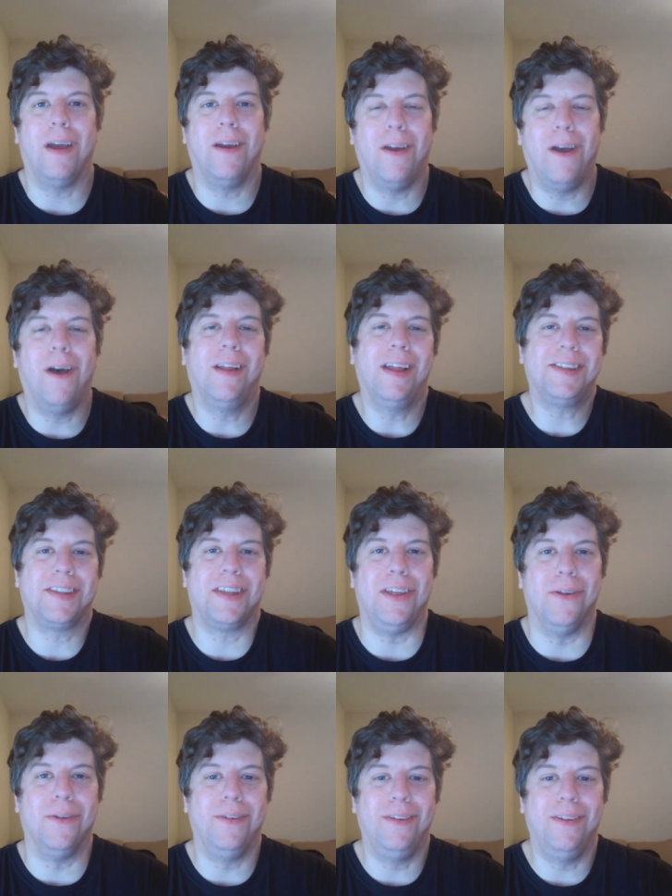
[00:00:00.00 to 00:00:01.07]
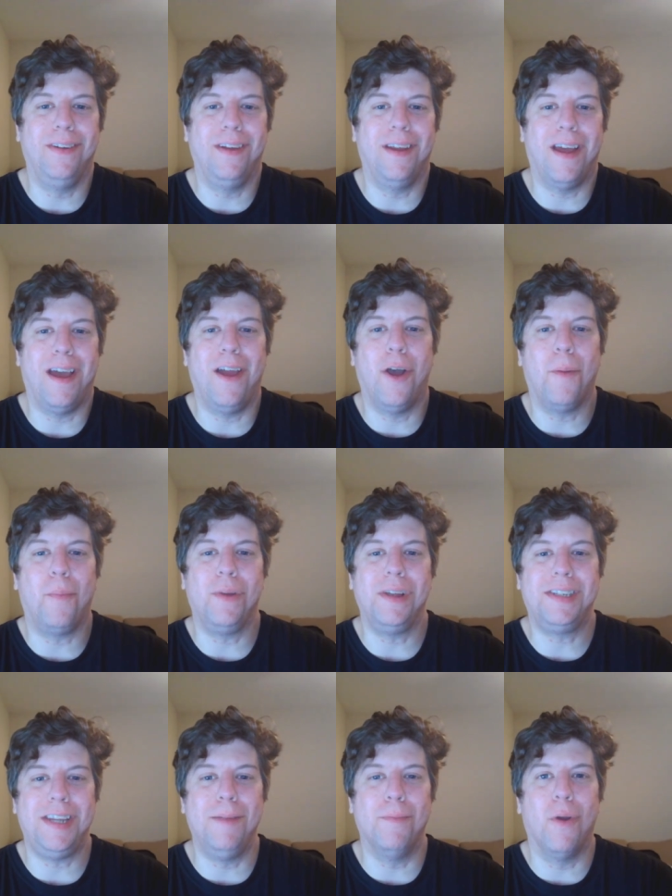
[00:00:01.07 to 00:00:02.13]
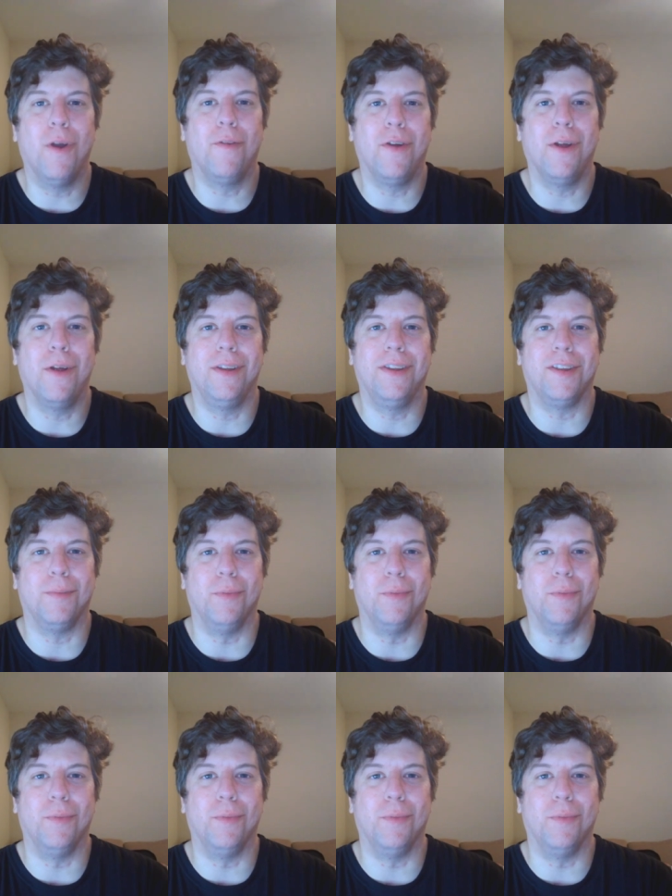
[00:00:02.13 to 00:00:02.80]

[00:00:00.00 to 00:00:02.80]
Oh, that's cute. I hope we see more of her in this